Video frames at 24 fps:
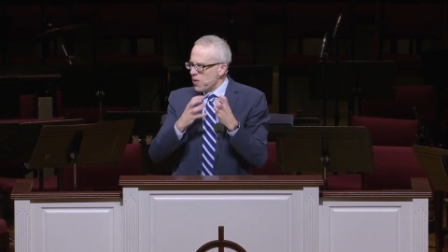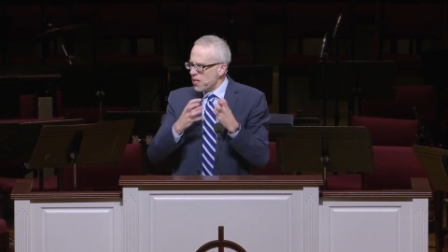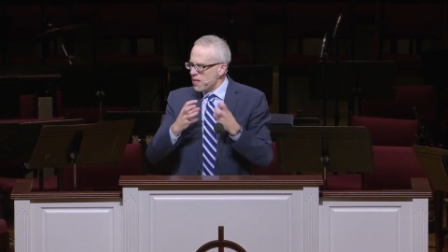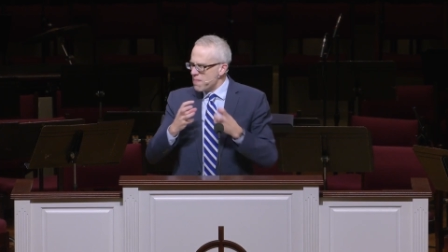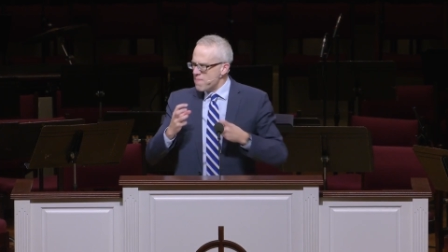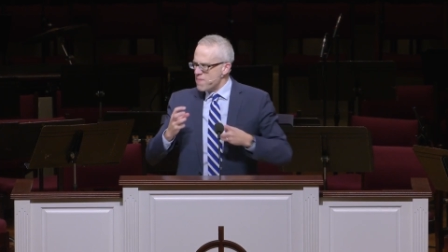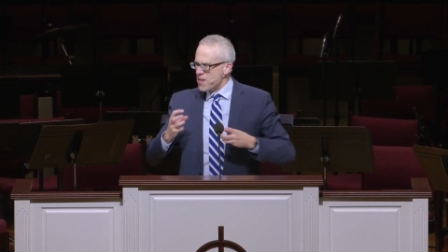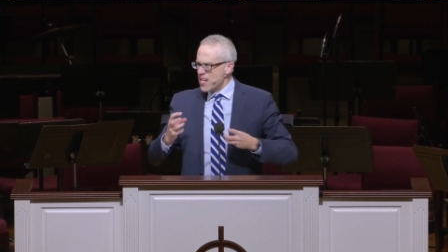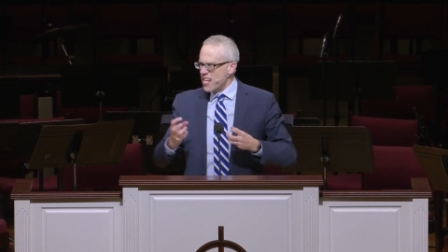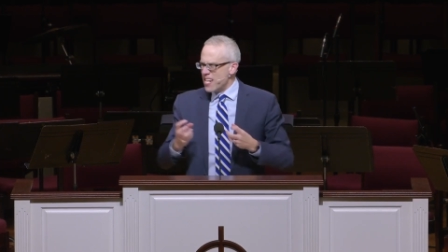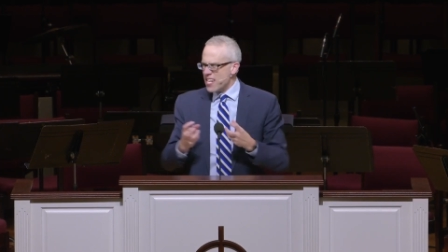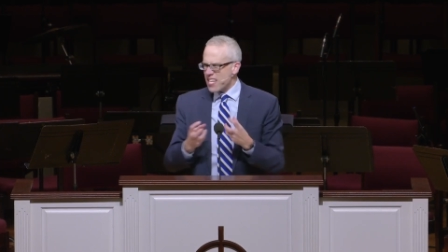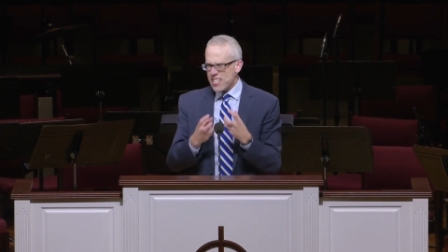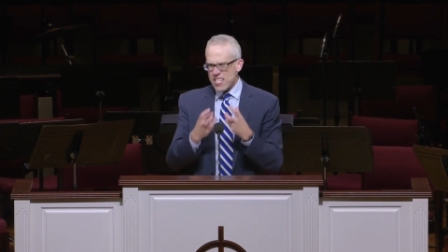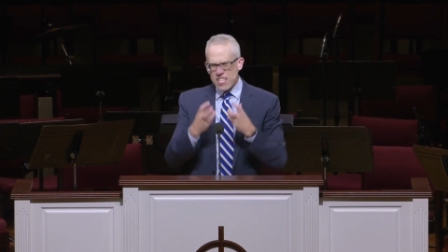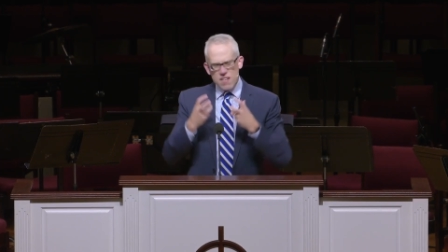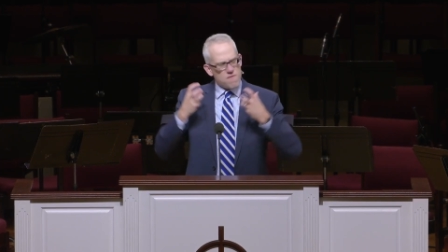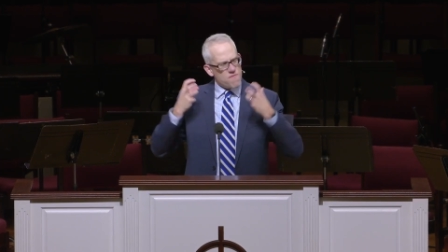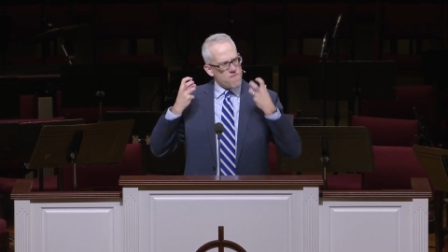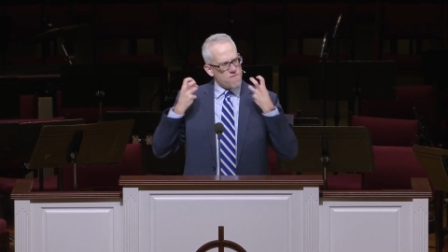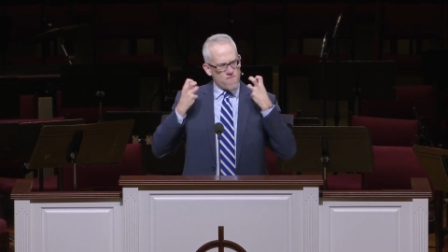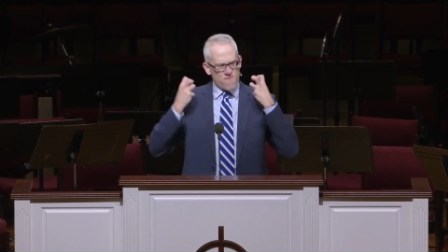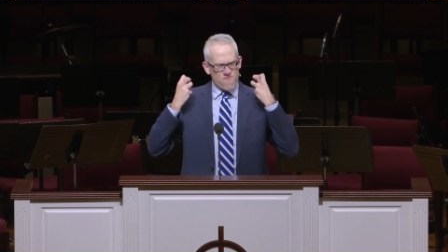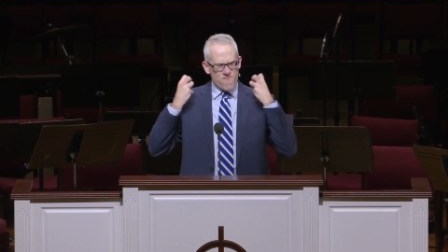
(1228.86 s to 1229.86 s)
would
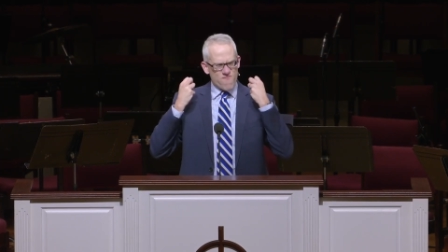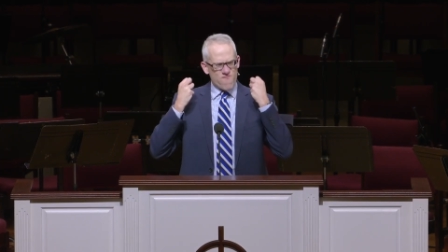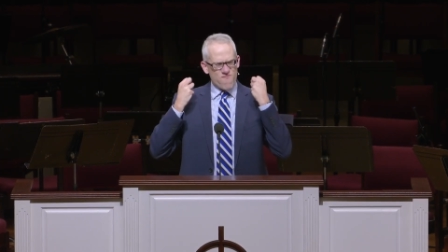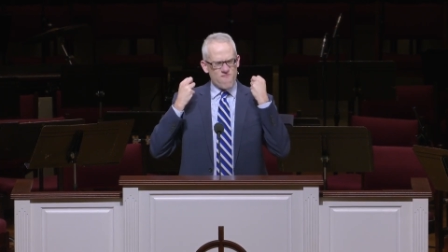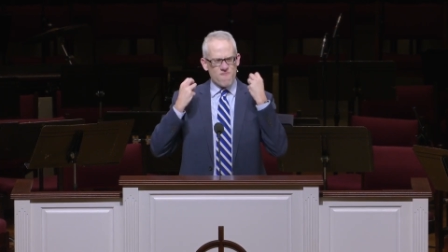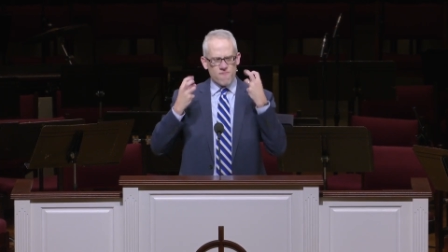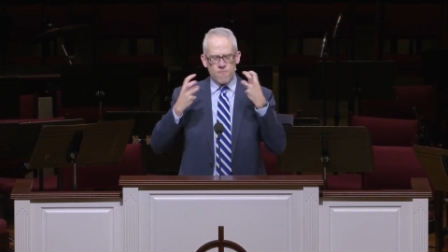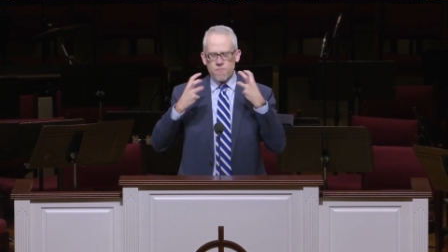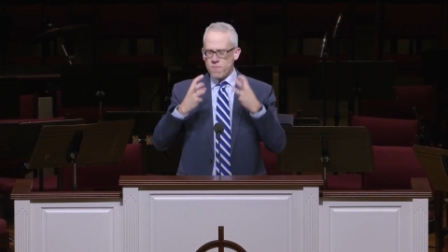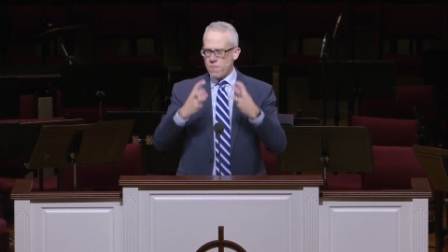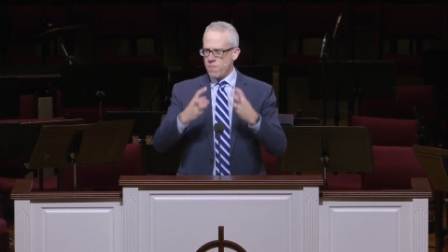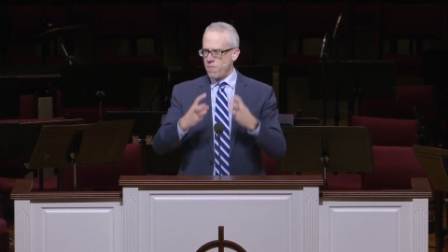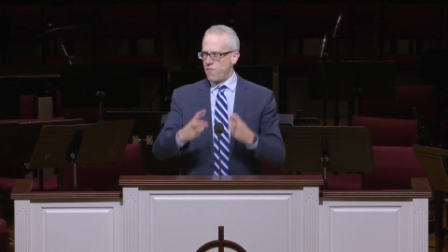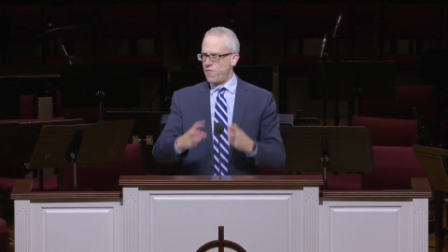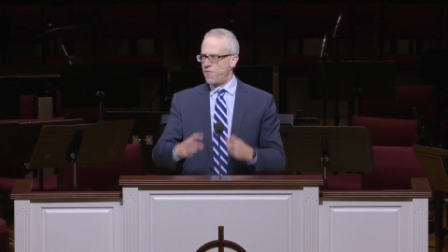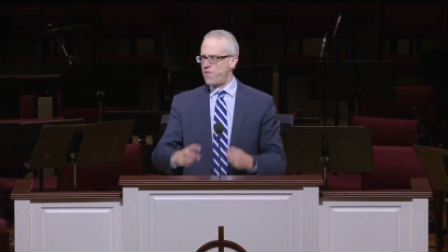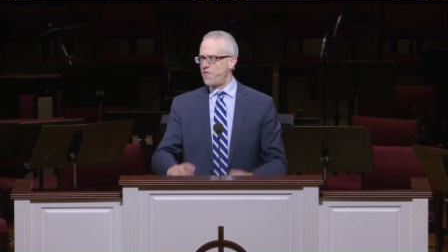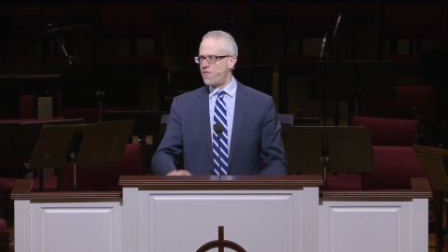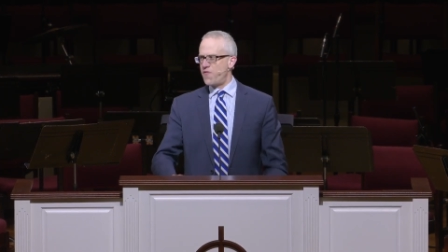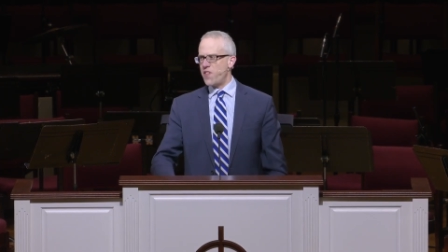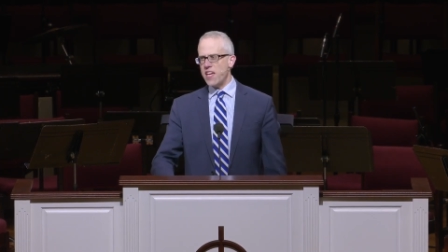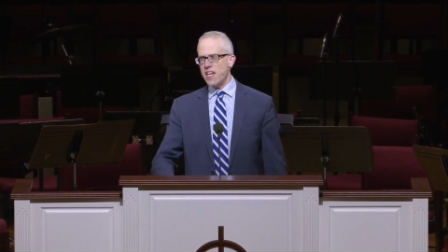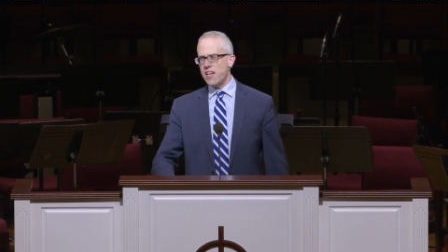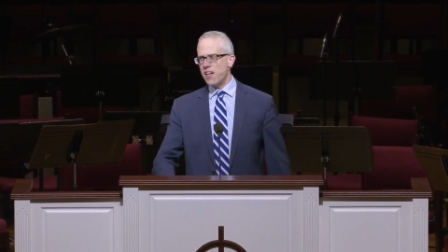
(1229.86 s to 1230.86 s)
immediately mm,
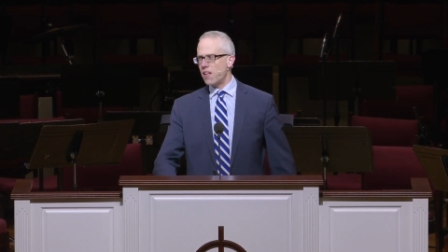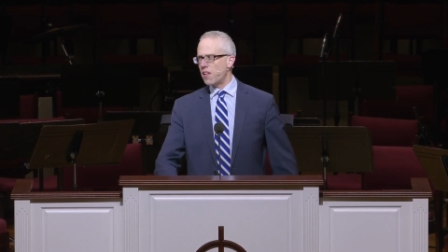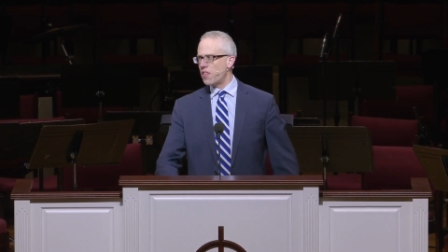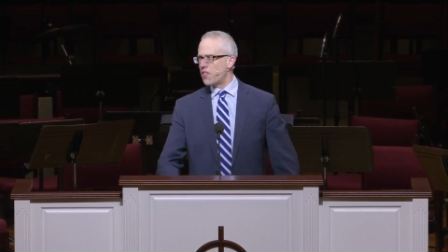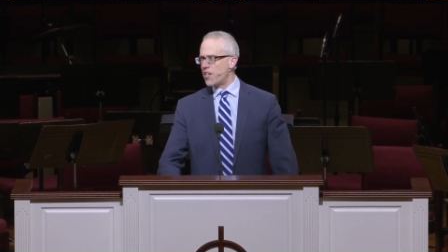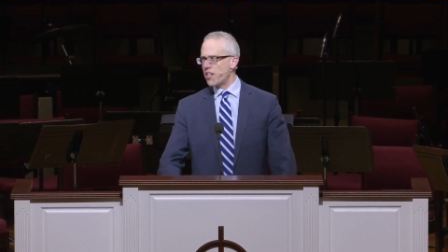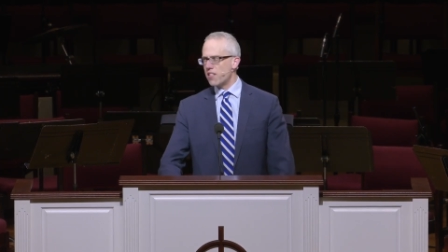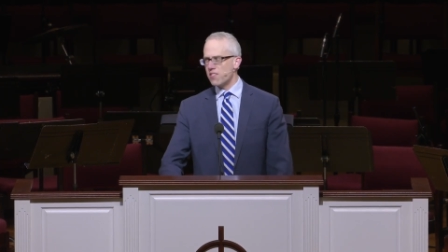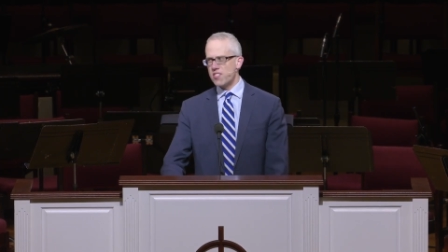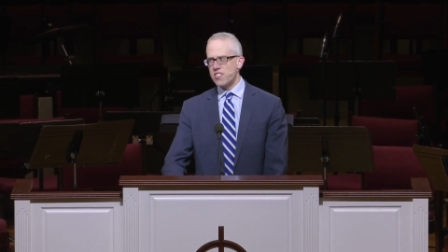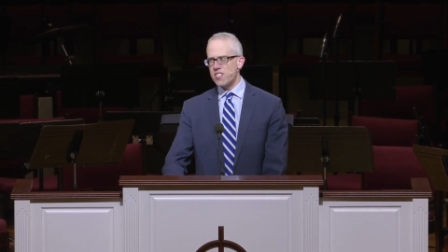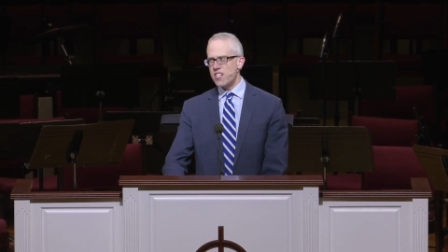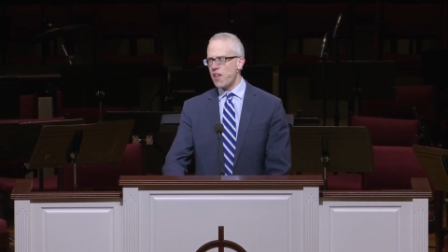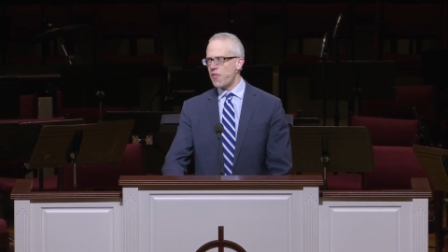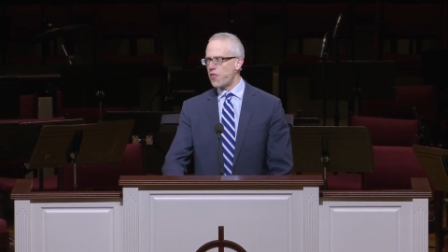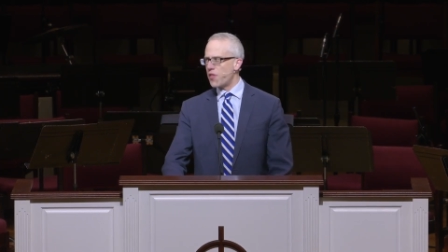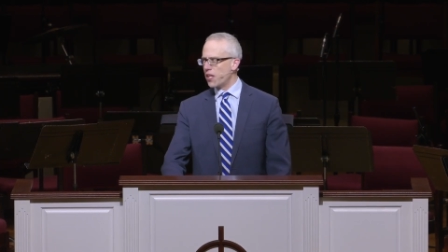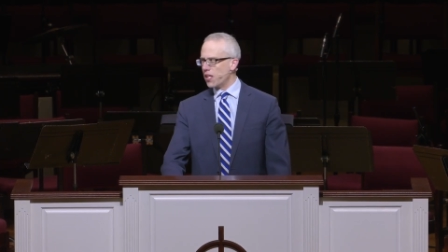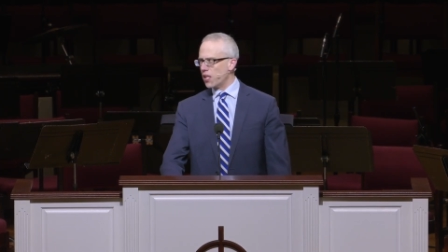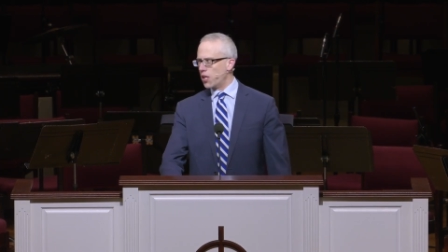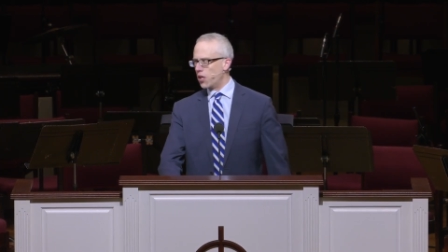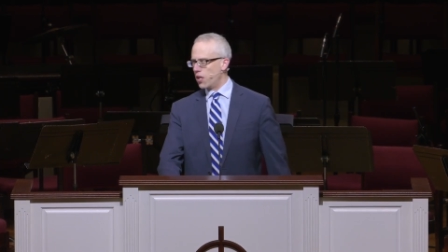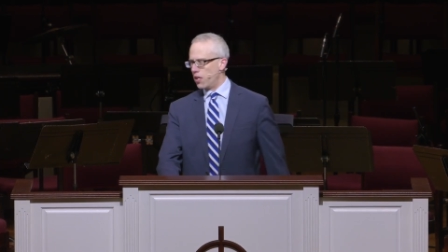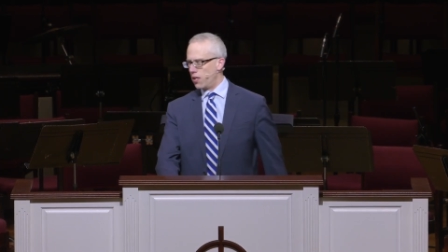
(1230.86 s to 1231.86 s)
there's
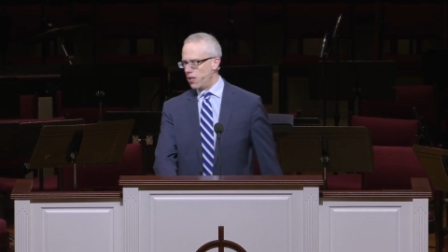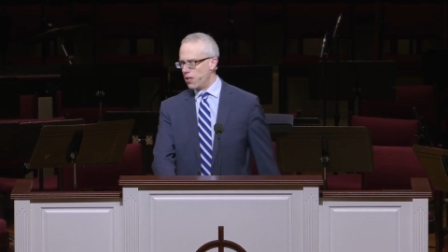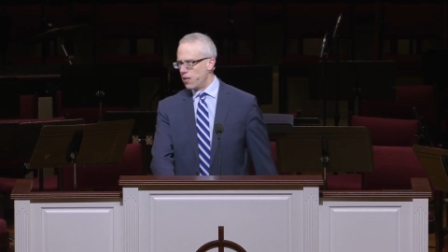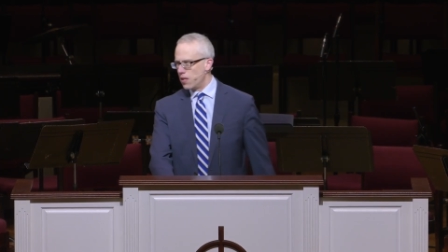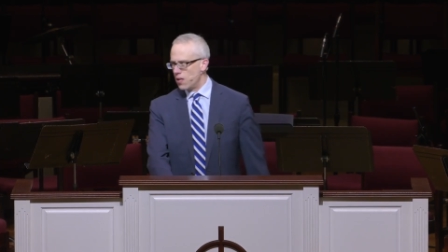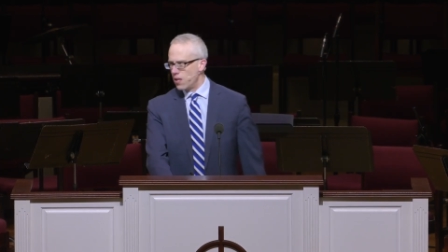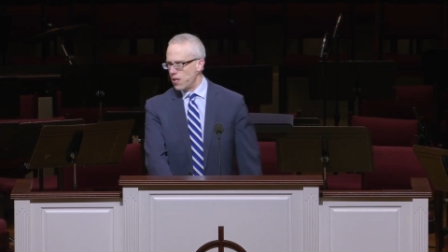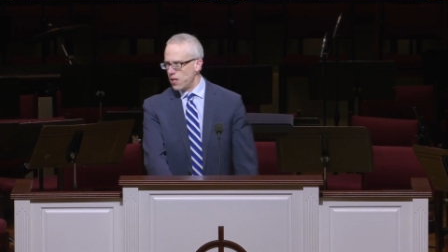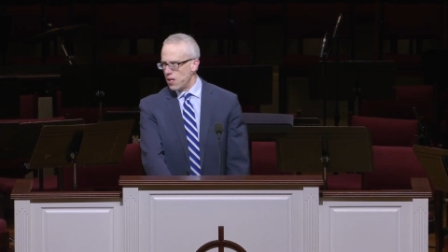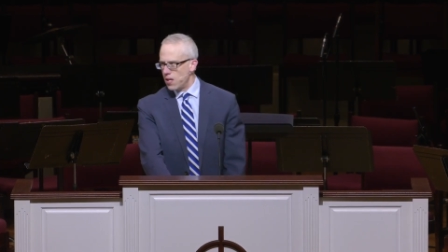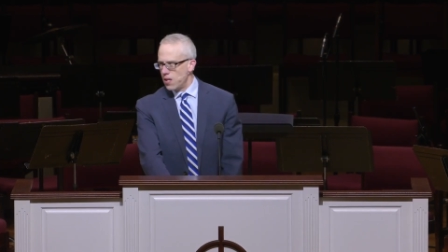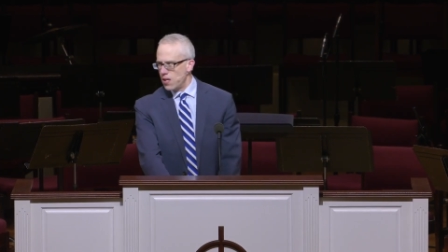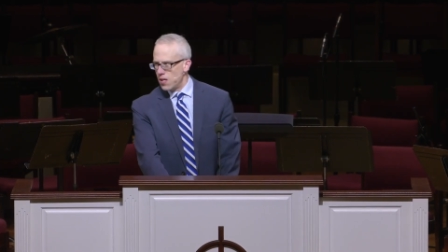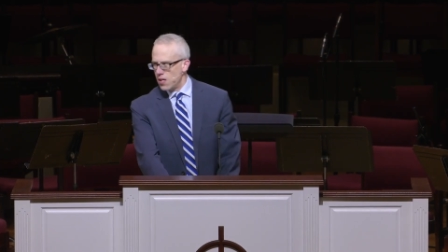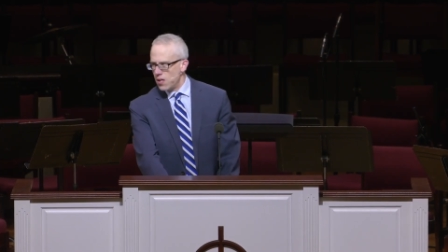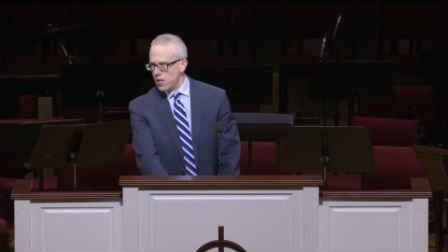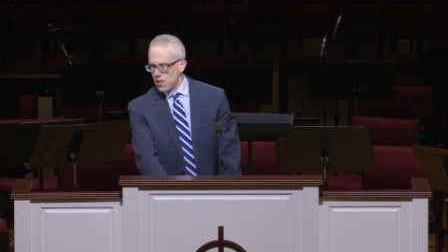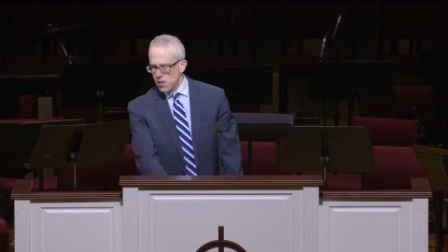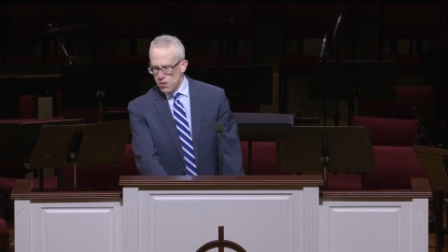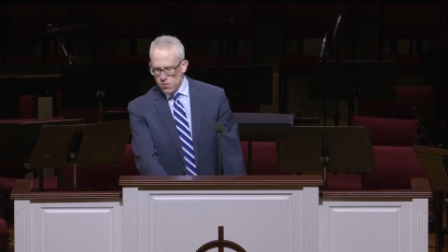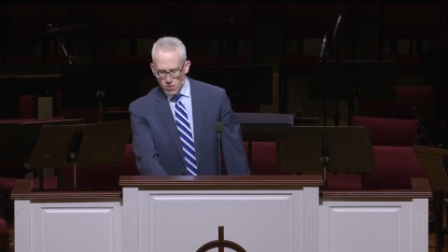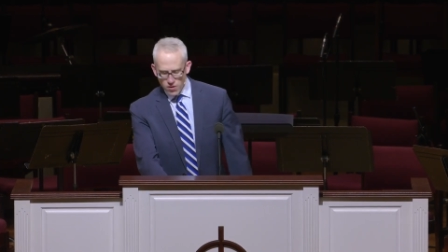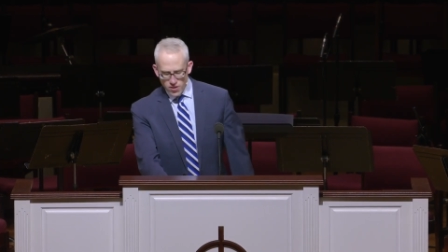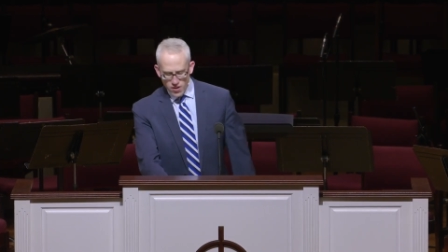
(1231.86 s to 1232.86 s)
nothing good
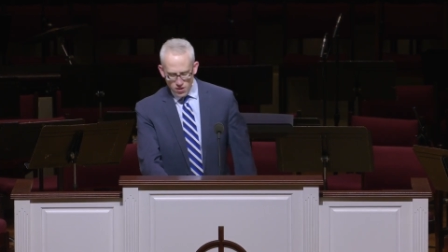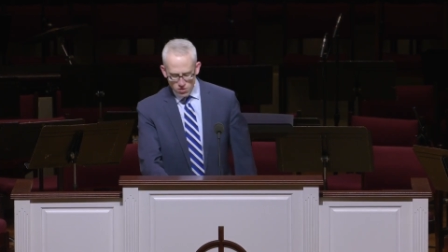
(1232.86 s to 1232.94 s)
with